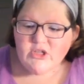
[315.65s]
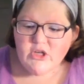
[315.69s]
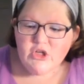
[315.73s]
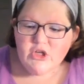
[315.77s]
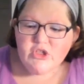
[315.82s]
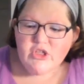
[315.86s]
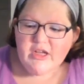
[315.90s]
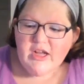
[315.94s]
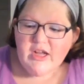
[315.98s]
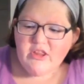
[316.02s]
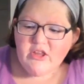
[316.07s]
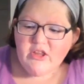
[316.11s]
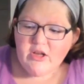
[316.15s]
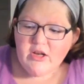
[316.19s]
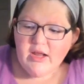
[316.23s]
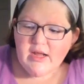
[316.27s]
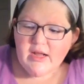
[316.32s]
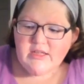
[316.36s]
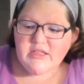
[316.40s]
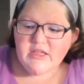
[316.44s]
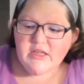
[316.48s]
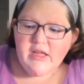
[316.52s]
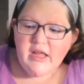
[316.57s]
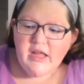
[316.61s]
I usually get the
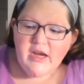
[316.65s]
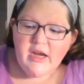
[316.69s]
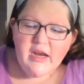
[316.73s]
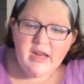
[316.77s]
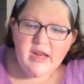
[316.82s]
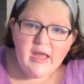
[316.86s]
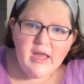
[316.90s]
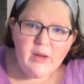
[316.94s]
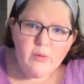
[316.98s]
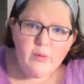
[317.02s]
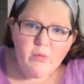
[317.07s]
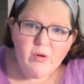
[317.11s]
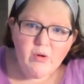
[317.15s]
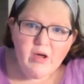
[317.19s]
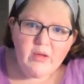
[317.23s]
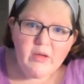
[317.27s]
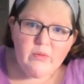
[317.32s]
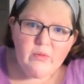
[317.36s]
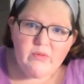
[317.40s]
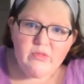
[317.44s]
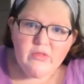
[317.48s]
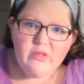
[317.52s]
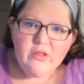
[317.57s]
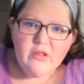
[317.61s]
$19.99
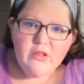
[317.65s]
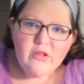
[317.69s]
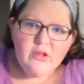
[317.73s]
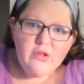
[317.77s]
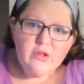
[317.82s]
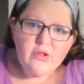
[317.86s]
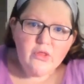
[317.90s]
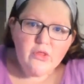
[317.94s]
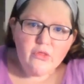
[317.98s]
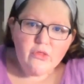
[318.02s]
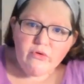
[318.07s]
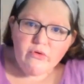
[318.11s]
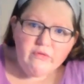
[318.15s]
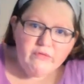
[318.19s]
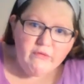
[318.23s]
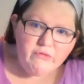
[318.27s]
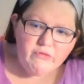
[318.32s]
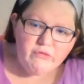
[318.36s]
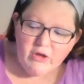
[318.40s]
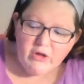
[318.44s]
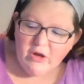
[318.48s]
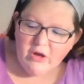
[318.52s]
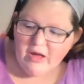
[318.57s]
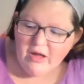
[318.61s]
one with
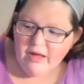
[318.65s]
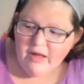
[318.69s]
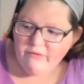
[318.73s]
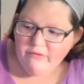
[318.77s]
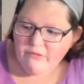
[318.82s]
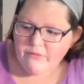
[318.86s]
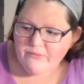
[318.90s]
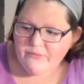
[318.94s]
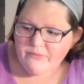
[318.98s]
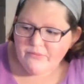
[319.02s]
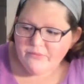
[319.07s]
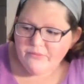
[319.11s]
$3.50 off.